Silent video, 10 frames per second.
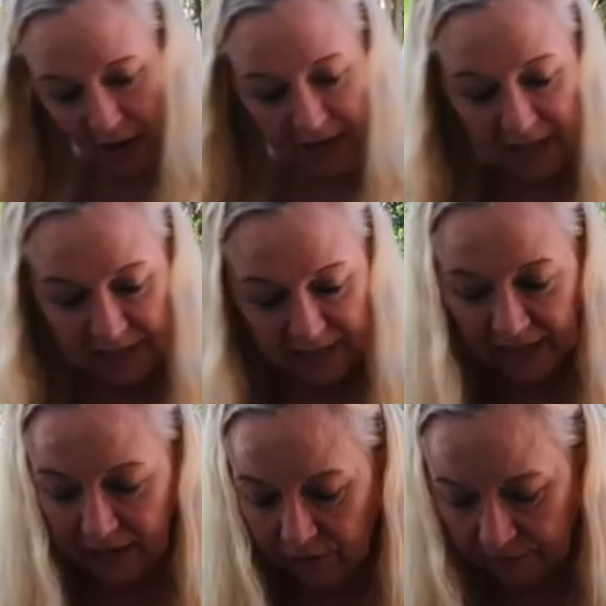right in the
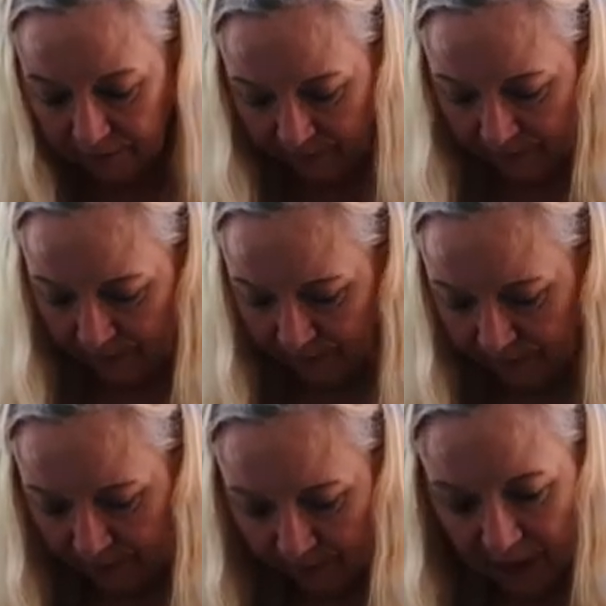container.
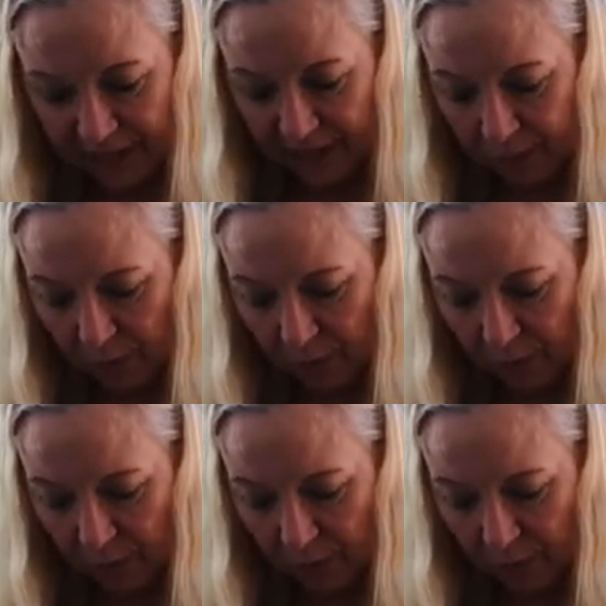Because this